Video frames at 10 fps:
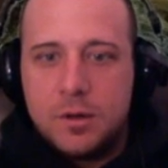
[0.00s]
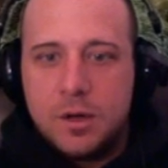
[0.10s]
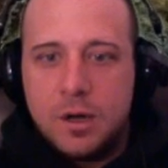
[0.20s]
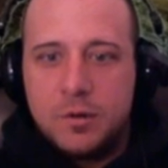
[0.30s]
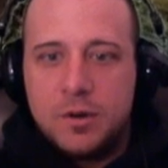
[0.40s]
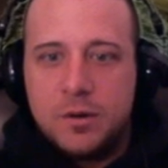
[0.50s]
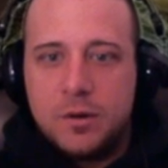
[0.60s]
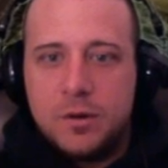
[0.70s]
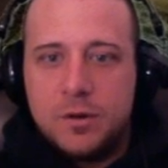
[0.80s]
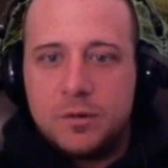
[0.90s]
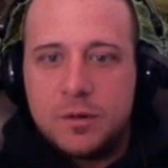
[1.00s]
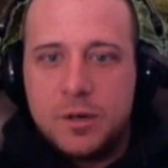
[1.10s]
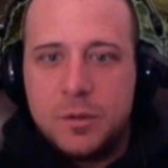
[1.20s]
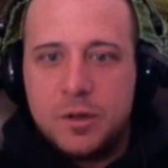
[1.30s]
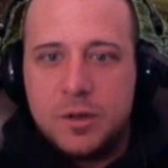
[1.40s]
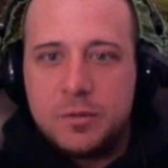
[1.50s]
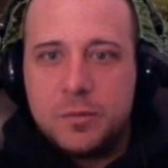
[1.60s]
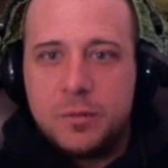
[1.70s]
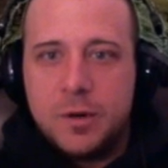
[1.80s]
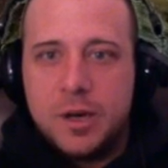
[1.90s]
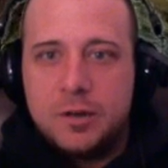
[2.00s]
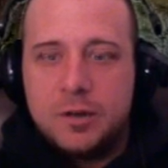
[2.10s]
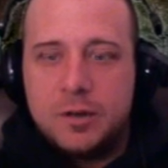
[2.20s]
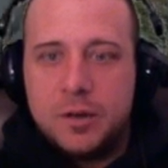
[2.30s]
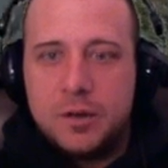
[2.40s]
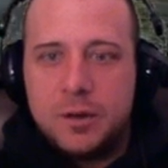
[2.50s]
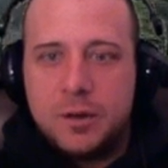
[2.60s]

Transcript: All we're doing is we're trying to build up some rage here.